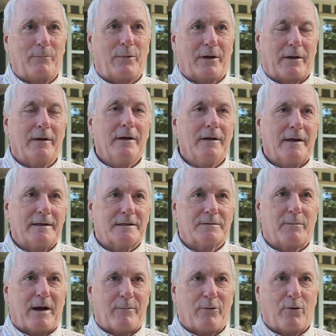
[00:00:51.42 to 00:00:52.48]
but it's
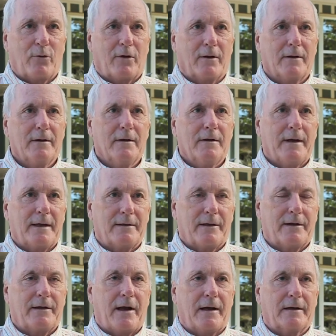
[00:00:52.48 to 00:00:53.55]
bipolar, and
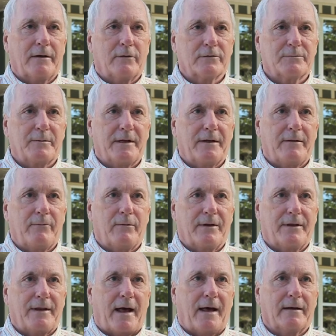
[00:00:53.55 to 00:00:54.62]
they diagnosed me
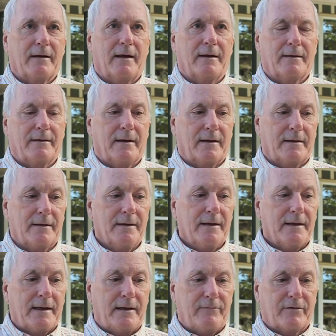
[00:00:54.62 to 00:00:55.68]
with that, and
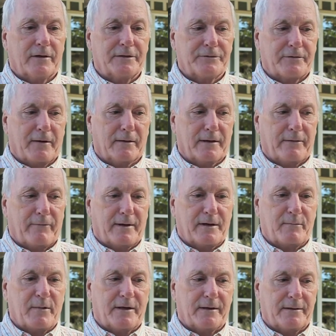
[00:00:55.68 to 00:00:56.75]
he very strongly
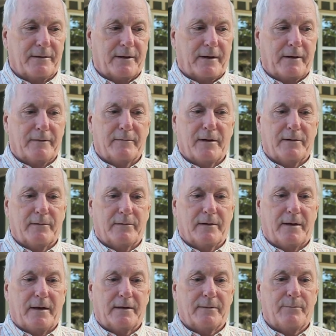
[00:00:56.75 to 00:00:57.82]
recommended that I go on
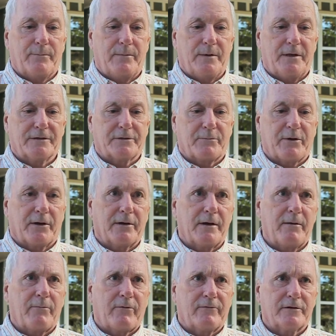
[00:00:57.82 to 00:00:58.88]

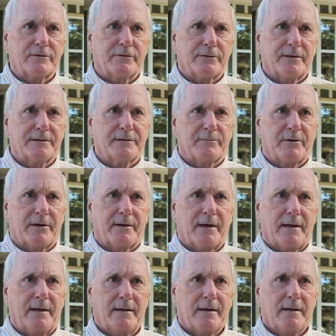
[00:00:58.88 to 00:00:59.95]
disability, provincial
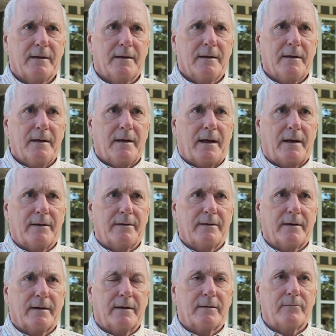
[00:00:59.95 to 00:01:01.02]
disability,
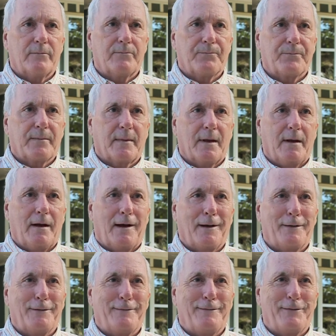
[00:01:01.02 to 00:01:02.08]
and
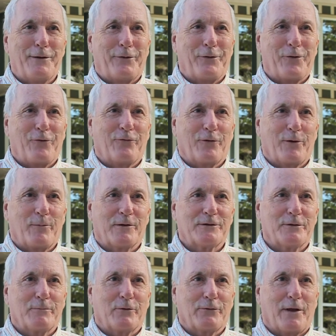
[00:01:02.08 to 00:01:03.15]
I didn't know very much
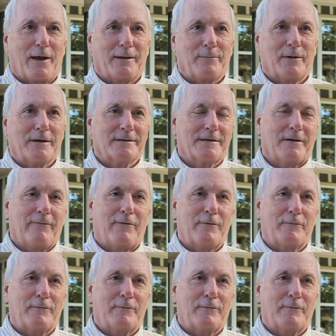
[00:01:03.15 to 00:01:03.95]
about that because I've